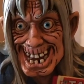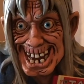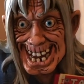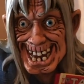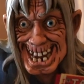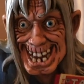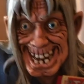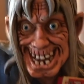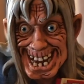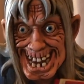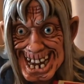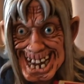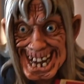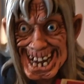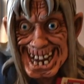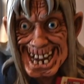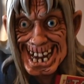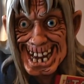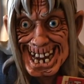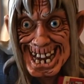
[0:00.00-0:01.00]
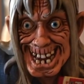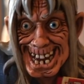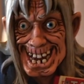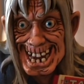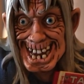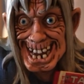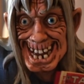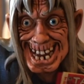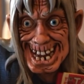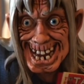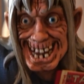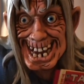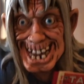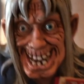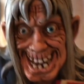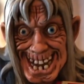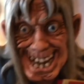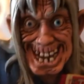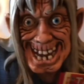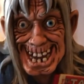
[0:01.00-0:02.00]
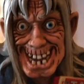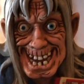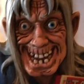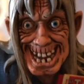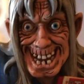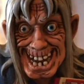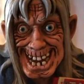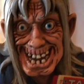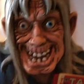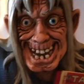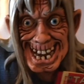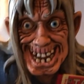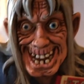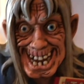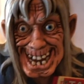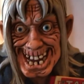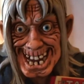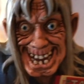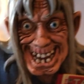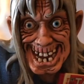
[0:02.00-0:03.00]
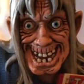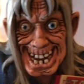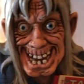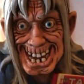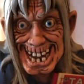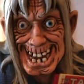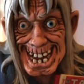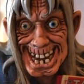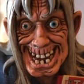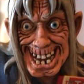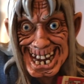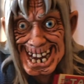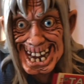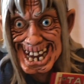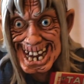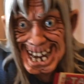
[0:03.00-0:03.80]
into these characters and into all of our EC related products.